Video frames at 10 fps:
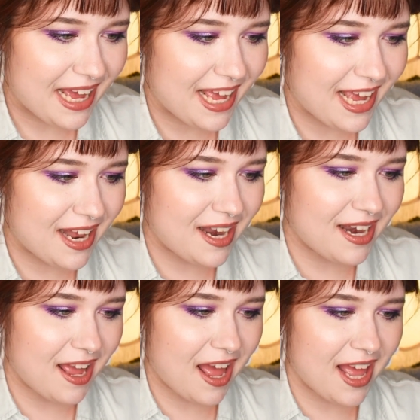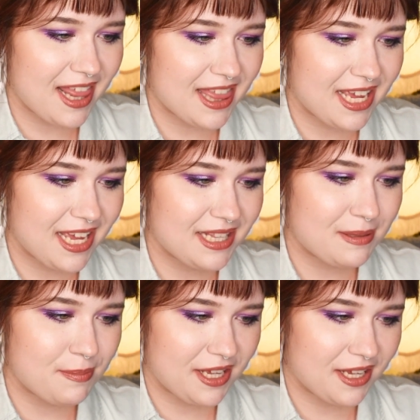And I think
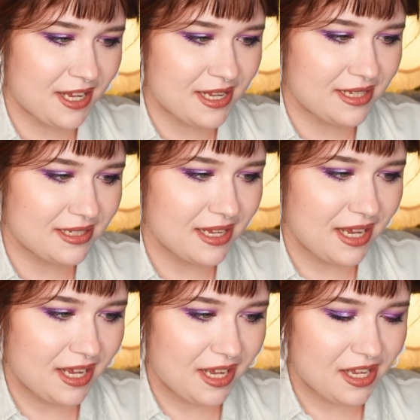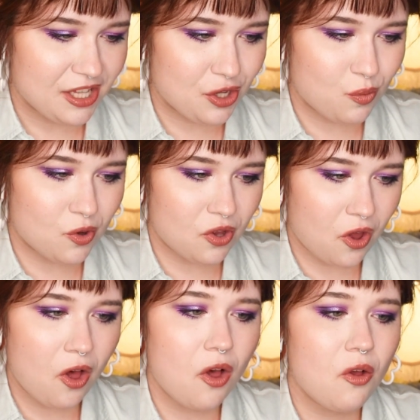it's because you
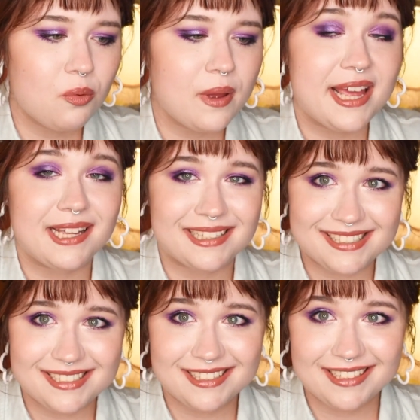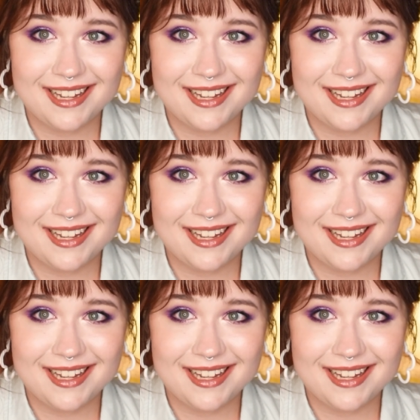will always,